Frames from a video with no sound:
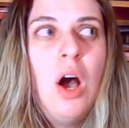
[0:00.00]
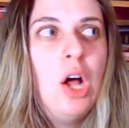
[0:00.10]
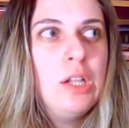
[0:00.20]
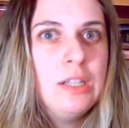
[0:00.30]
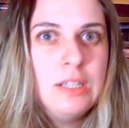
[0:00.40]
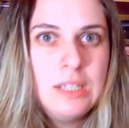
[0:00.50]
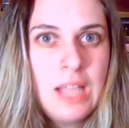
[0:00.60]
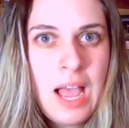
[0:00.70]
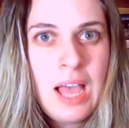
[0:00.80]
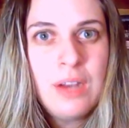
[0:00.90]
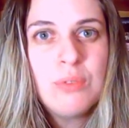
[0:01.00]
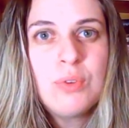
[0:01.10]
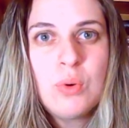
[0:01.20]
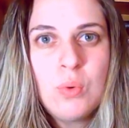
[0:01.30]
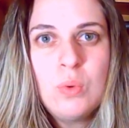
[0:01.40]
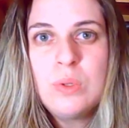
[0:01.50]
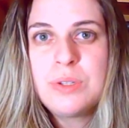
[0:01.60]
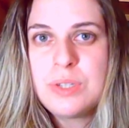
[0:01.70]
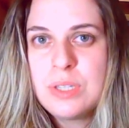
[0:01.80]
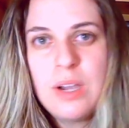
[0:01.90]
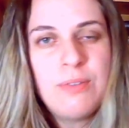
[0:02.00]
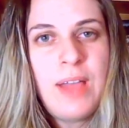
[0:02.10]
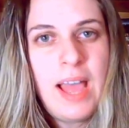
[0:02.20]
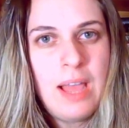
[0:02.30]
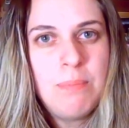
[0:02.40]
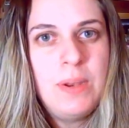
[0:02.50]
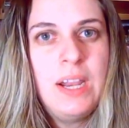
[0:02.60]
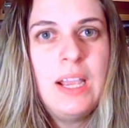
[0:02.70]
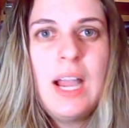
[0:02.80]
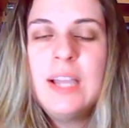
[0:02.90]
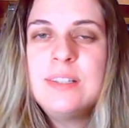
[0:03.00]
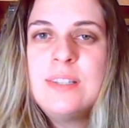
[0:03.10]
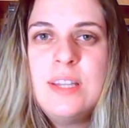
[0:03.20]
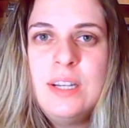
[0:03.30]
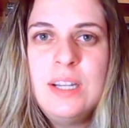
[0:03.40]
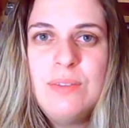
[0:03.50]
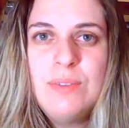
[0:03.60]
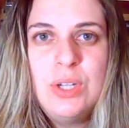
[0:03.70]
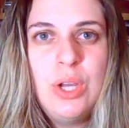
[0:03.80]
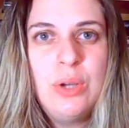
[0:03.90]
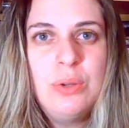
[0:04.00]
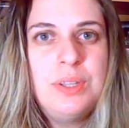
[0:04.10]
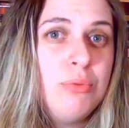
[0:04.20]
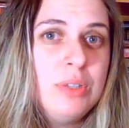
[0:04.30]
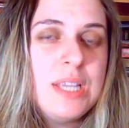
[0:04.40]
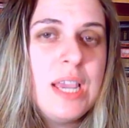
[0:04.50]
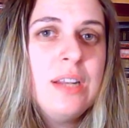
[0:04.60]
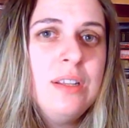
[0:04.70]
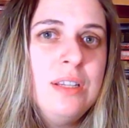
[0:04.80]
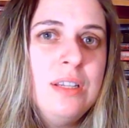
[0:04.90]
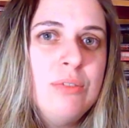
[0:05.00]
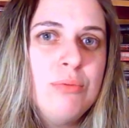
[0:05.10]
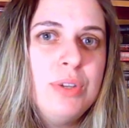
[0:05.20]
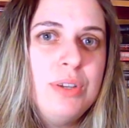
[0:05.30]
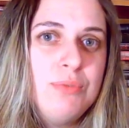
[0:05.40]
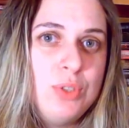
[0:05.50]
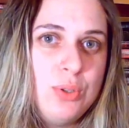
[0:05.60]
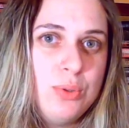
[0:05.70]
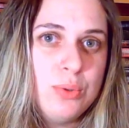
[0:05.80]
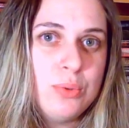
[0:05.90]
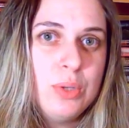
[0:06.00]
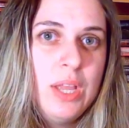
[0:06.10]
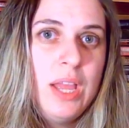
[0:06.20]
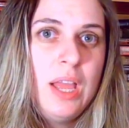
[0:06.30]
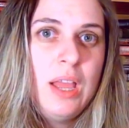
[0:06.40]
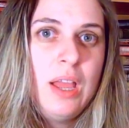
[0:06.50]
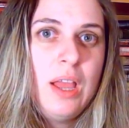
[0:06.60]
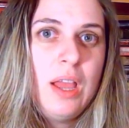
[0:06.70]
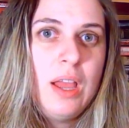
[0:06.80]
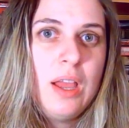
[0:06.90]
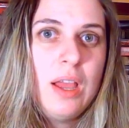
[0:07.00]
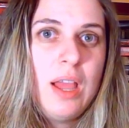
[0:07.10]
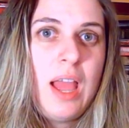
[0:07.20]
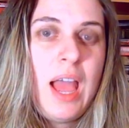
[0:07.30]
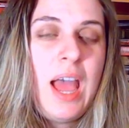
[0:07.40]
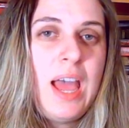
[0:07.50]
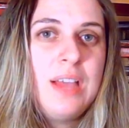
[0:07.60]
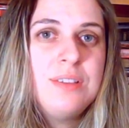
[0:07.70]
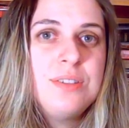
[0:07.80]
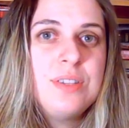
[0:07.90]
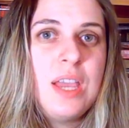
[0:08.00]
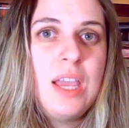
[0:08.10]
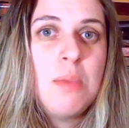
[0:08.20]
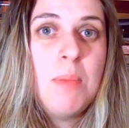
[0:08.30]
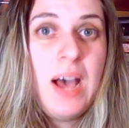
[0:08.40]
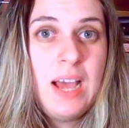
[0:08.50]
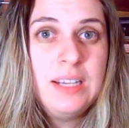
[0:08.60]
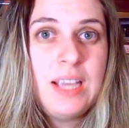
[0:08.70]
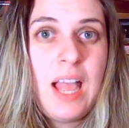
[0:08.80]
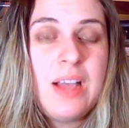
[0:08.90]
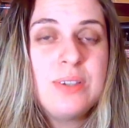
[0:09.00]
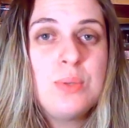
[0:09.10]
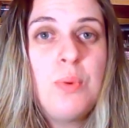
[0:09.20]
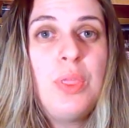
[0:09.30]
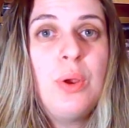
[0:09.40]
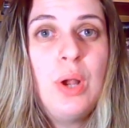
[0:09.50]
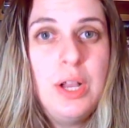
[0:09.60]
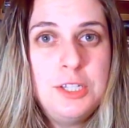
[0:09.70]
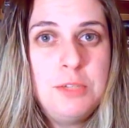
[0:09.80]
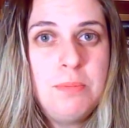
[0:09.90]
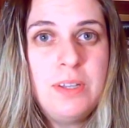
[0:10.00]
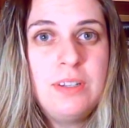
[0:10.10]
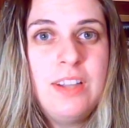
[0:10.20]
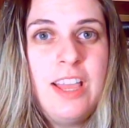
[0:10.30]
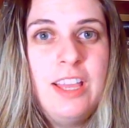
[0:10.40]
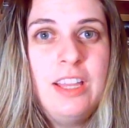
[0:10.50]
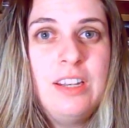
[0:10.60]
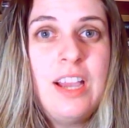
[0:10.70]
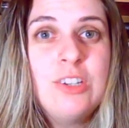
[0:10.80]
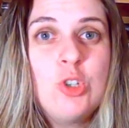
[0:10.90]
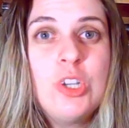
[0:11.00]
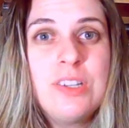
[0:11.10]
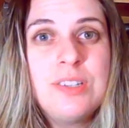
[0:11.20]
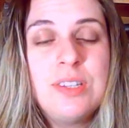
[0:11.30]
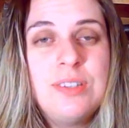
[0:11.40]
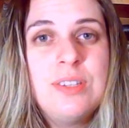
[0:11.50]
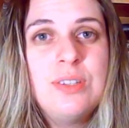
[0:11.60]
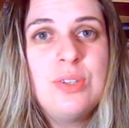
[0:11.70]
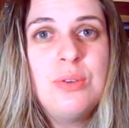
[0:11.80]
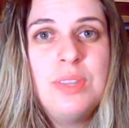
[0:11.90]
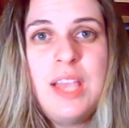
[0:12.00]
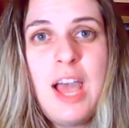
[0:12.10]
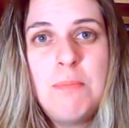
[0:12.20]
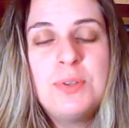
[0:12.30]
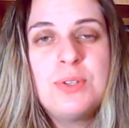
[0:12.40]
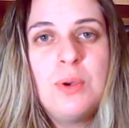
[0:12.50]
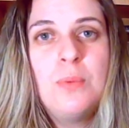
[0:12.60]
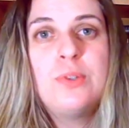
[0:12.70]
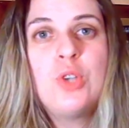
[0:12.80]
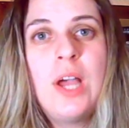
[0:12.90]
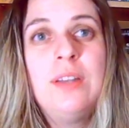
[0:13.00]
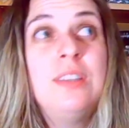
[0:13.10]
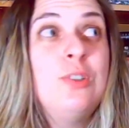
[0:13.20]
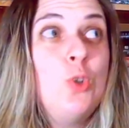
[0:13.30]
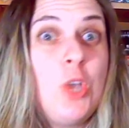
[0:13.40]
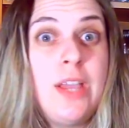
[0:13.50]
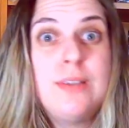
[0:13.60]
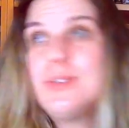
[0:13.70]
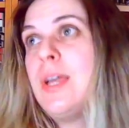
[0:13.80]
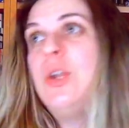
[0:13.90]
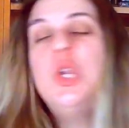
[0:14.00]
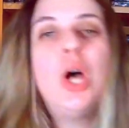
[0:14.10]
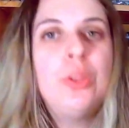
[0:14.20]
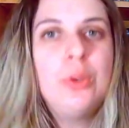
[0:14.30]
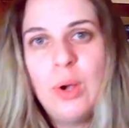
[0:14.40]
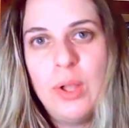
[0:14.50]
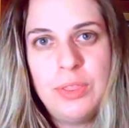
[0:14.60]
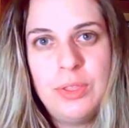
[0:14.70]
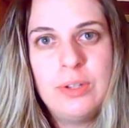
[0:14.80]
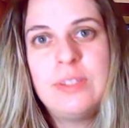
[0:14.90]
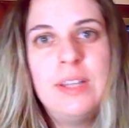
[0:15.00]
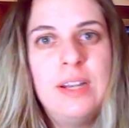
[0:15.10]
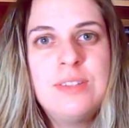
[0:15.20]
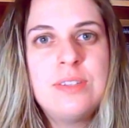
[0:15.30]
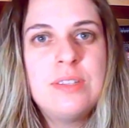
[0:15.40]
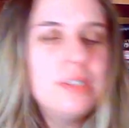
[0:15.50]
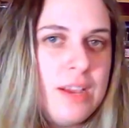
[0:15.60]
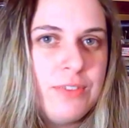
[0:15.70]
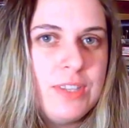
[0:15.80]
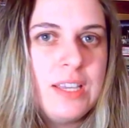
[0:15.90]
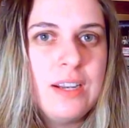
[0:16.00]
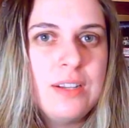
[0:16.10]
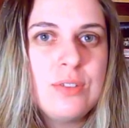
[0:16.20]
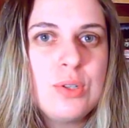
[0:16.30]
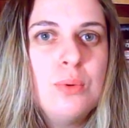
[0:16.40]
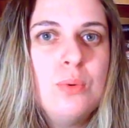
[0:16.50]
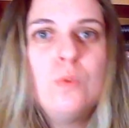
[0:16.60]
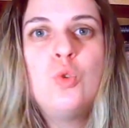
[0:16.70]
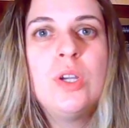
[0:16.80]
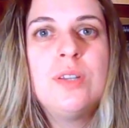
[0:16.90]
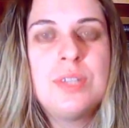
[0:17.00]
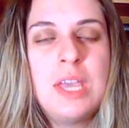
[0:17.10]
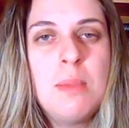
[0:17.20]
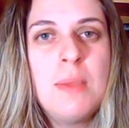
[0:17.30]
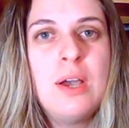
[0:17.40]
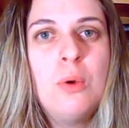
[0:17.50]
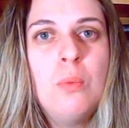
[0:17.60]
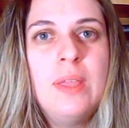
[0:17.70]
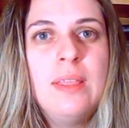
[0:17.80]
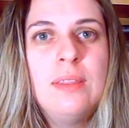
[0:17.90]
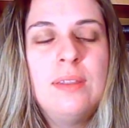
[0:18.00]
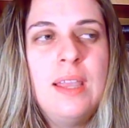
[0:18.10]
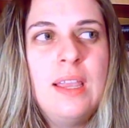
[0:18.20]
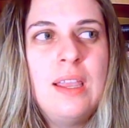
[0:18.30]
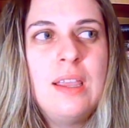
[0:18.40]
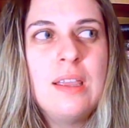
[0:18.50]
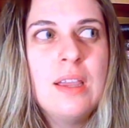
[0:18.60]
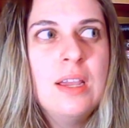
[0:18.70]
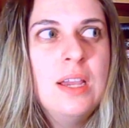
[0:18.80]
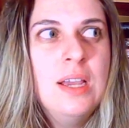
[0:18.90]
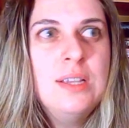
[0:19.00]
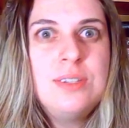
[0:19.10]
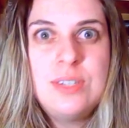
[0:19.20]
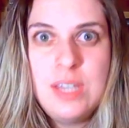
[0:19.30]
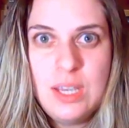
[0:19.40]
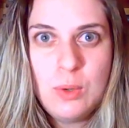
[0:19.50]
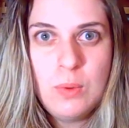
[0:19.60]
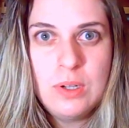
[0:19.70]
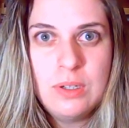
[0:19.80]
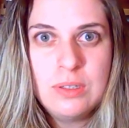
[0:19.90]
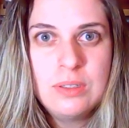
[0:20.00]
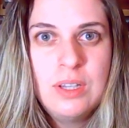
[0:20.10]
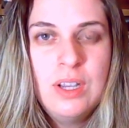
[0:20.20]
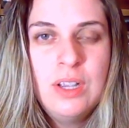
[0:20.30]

a lot of cool stuff happening. I didn't even know that Tannen Reeve Dew has a podcast with her husband, and I just listened to the episode with Jonathan Jans, another author that I still have to get into, who just came out with a sequel